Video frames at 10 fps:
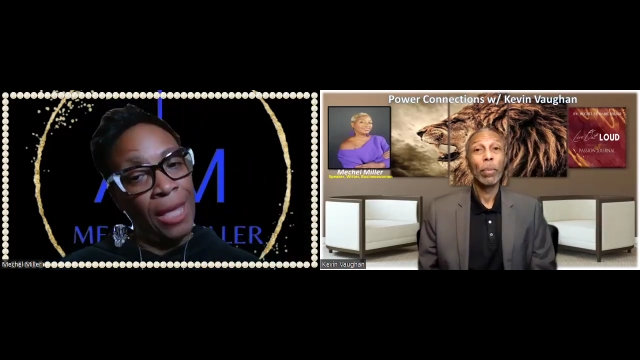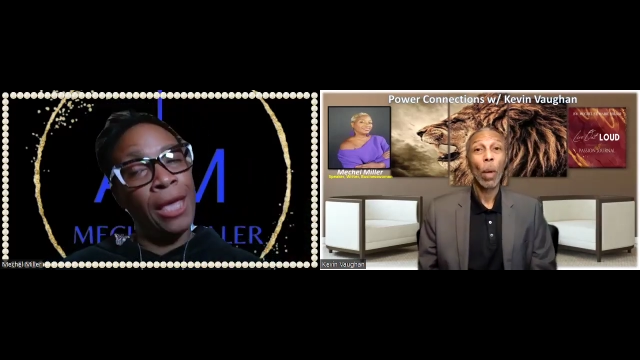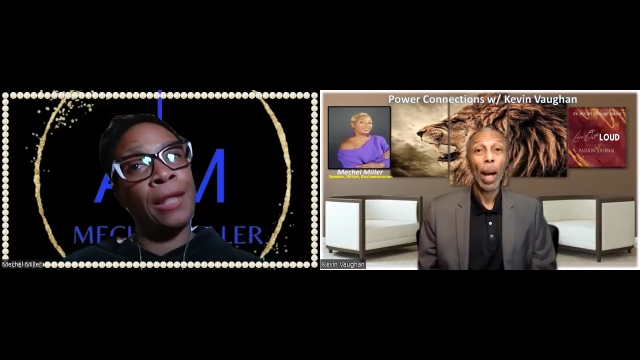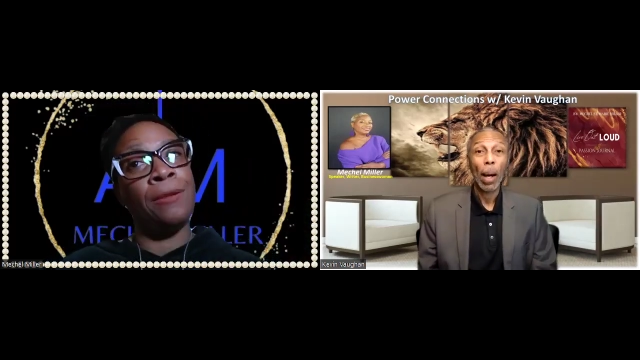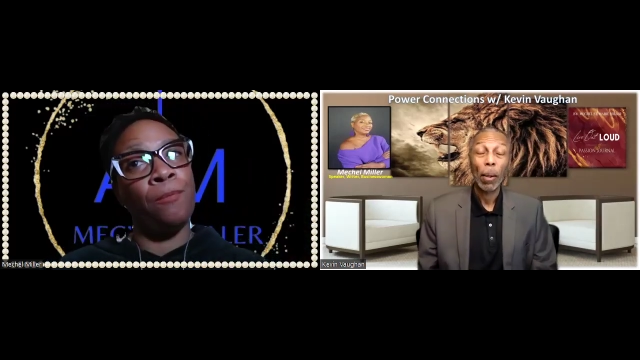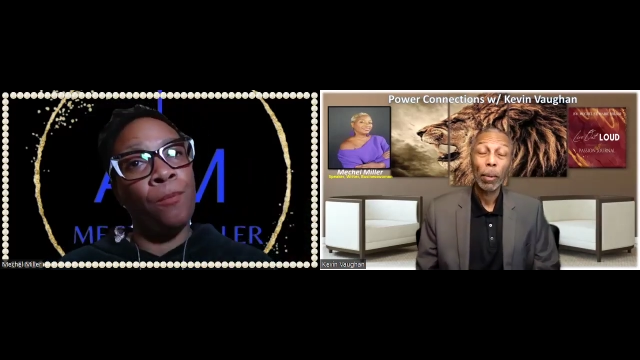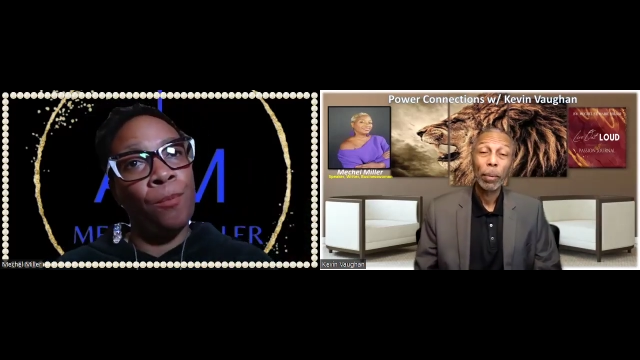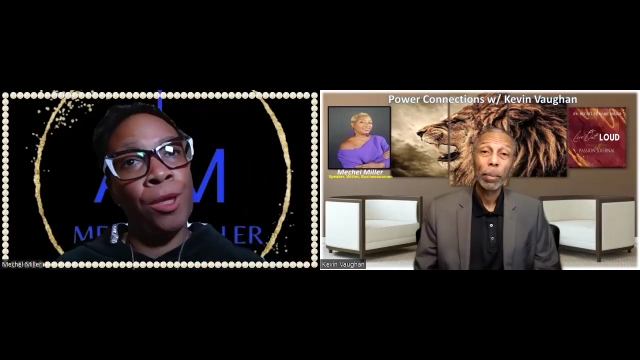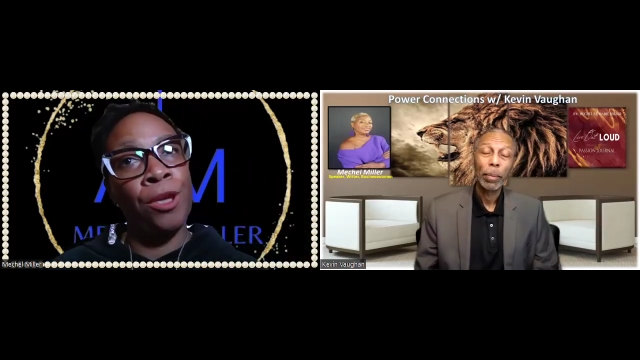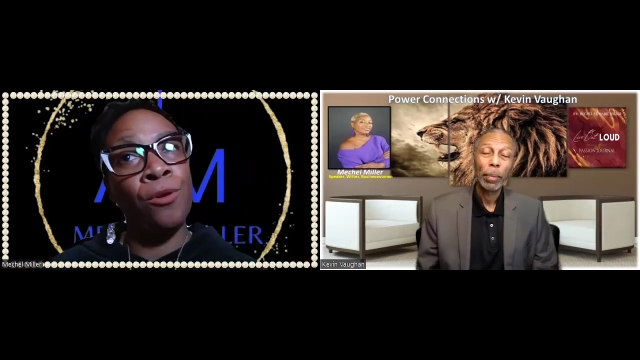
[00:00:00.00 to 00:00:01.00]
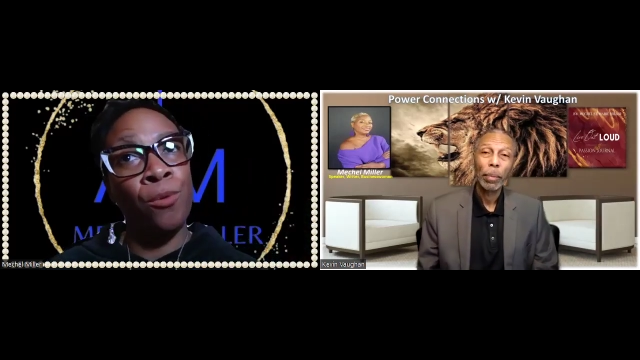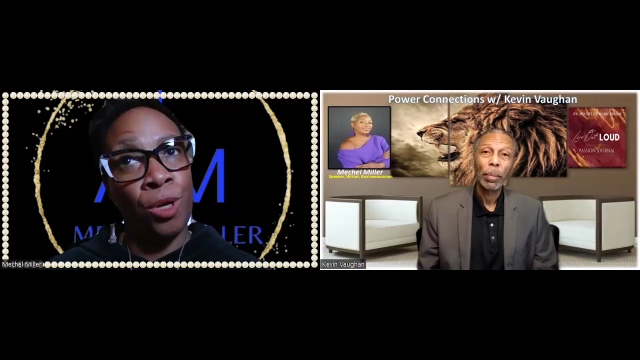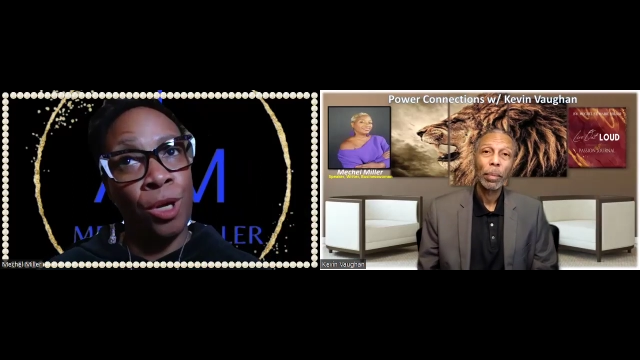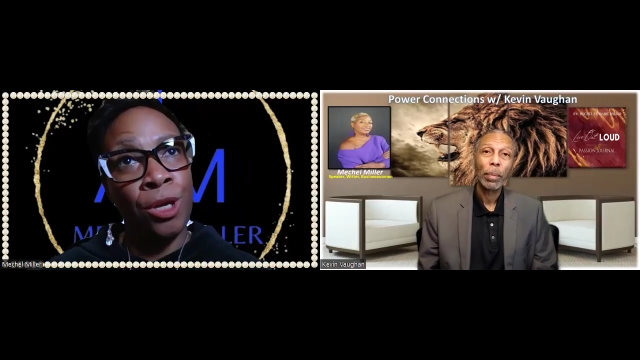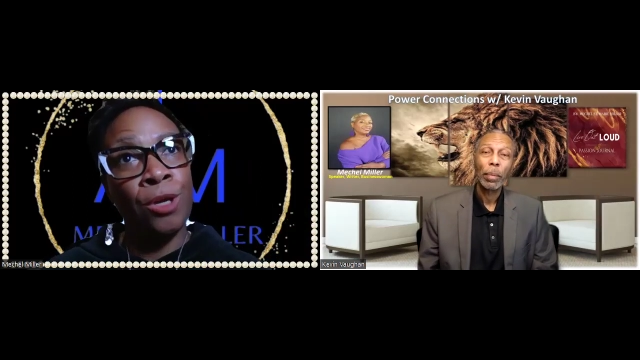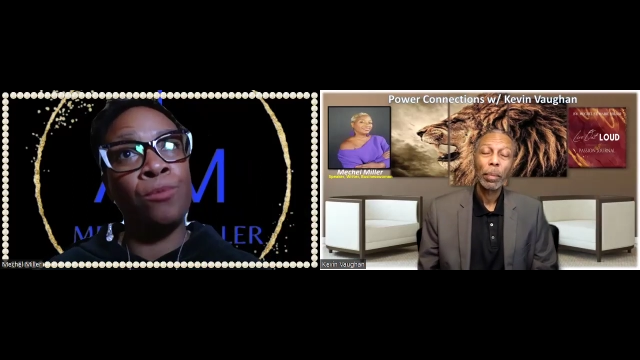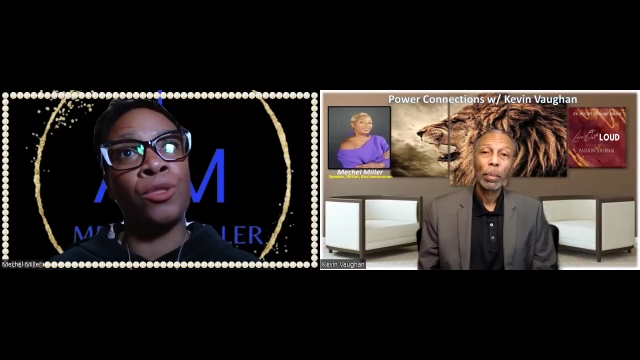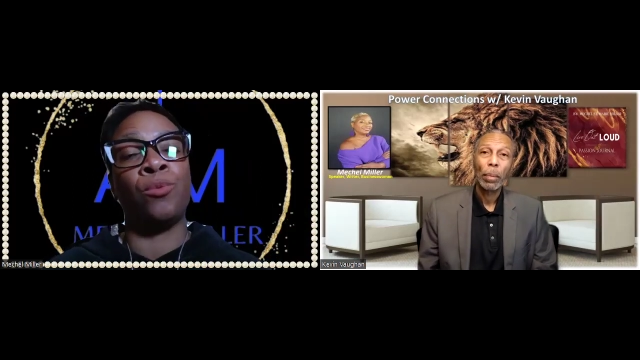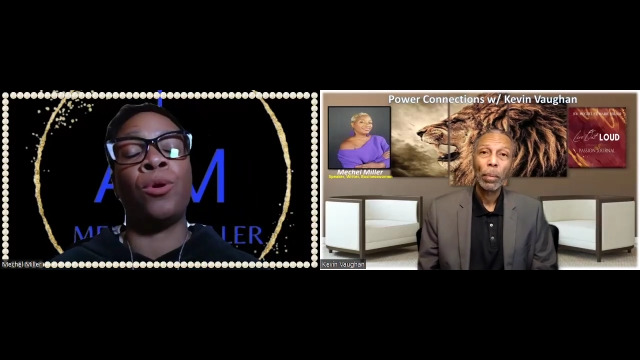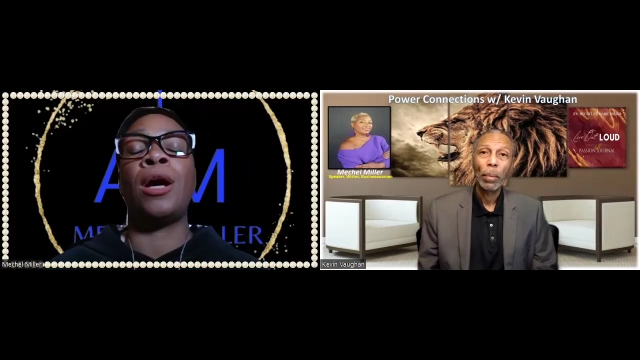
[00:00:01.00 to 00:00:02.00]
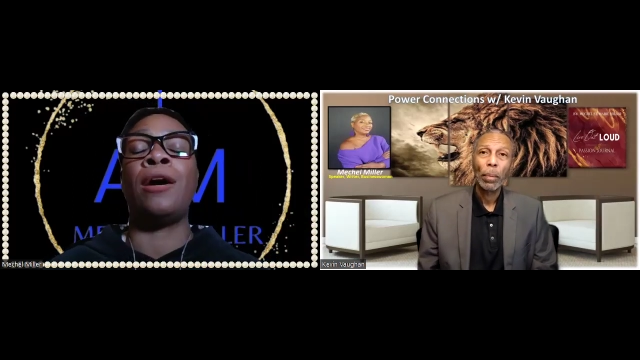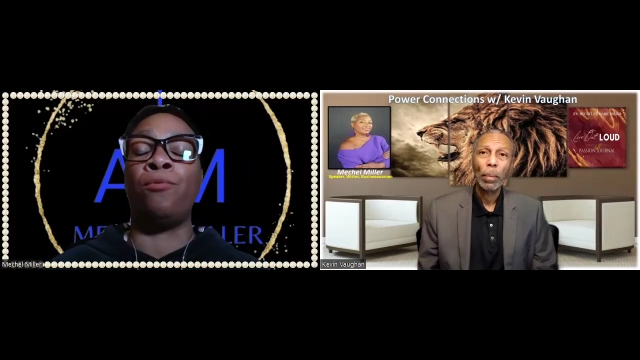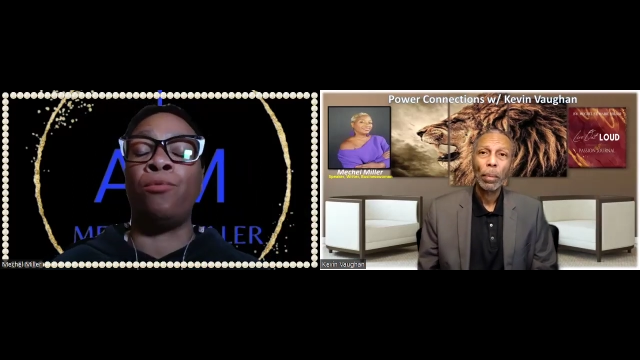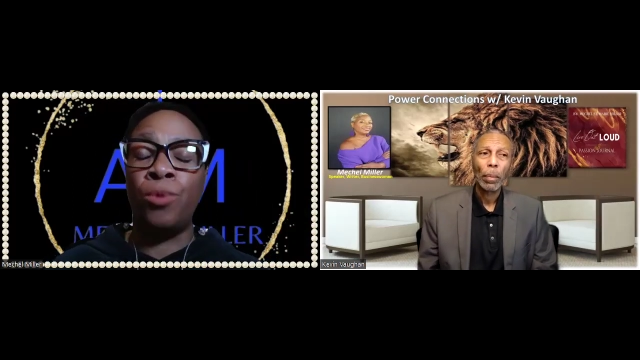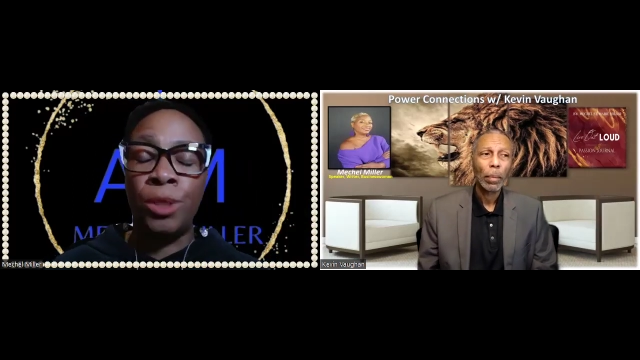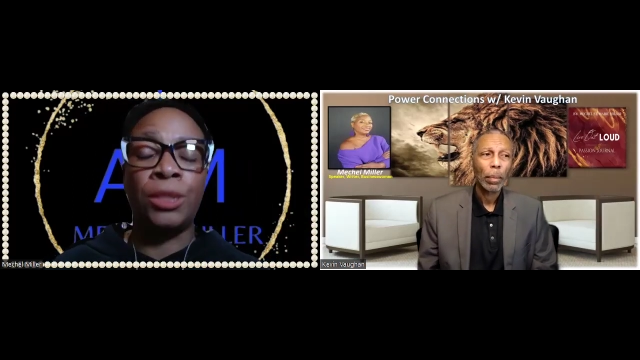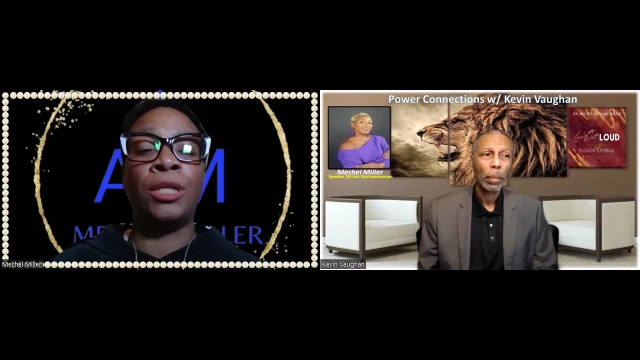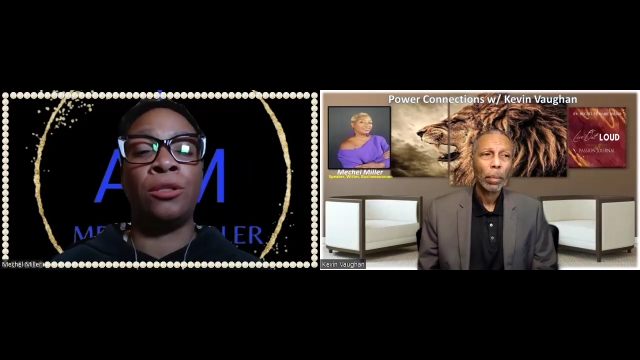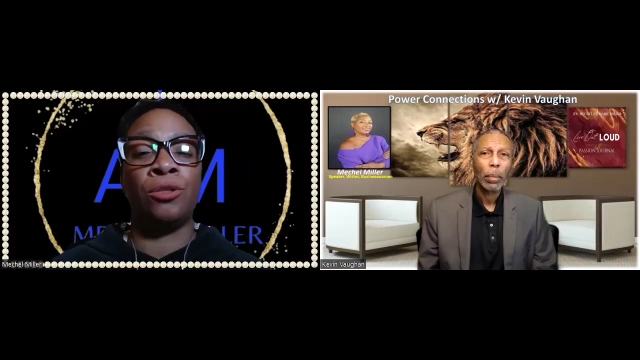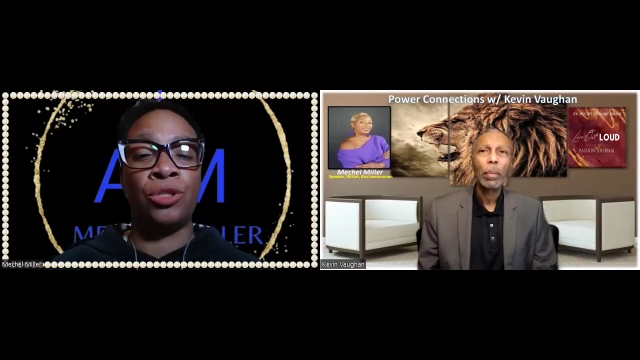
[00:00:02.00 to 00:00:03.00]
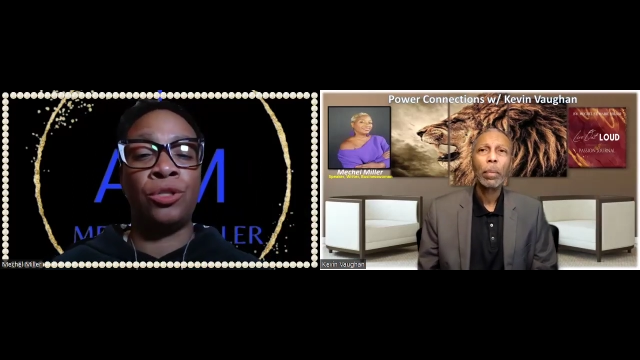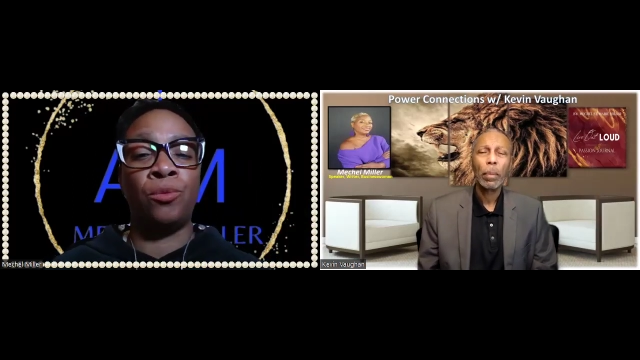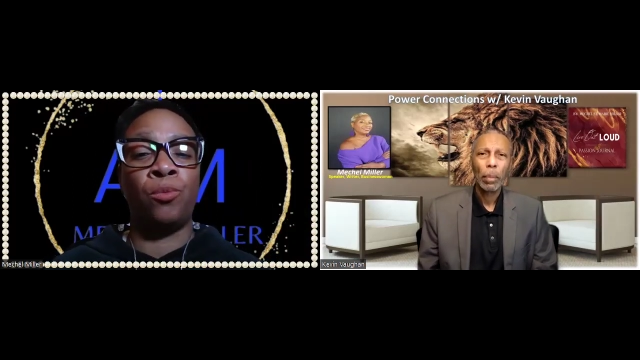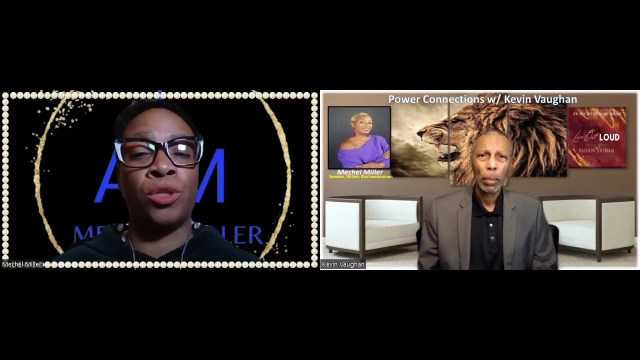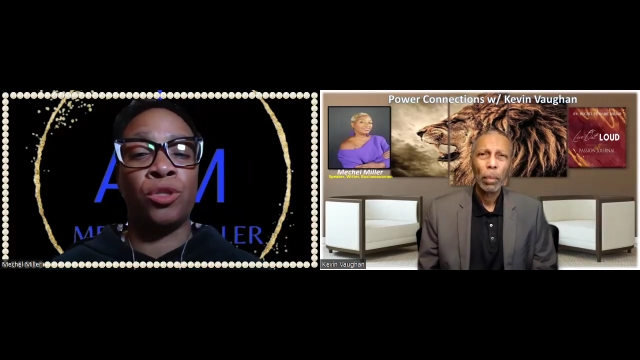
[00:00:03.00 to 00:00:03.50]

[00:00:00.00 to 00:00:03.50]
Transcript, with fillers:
Speaker 1: And here, here was where I really understood what